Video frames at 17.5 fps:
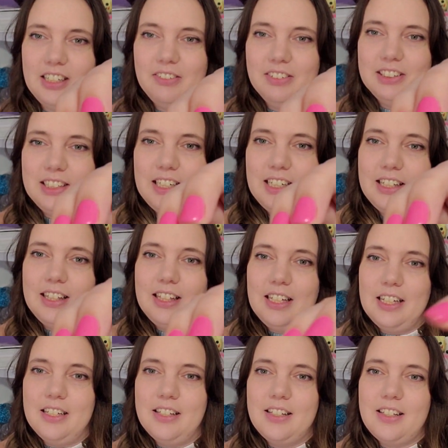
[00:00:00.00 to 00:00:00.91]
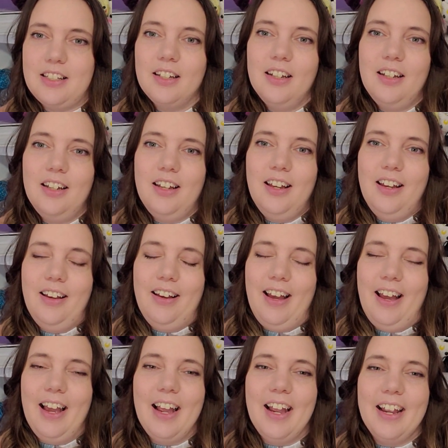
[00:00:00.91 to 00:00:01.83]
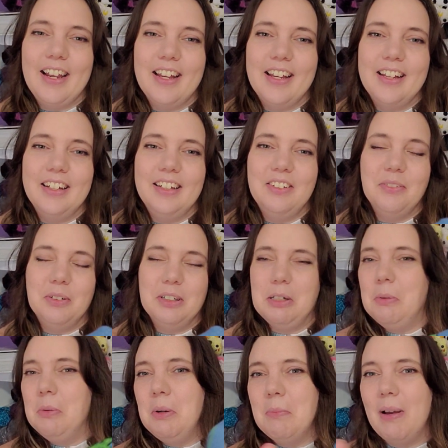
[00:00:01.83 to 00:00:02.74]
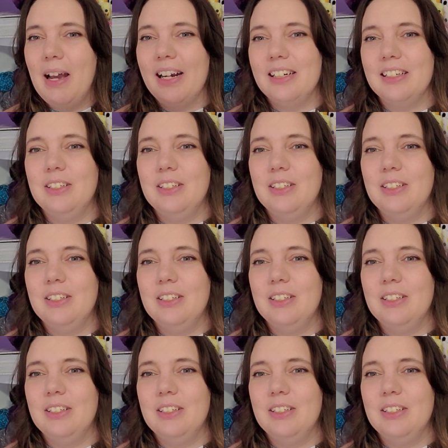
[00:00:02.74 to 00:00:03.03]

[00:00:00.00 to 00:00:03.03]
and it was like this. And when I went back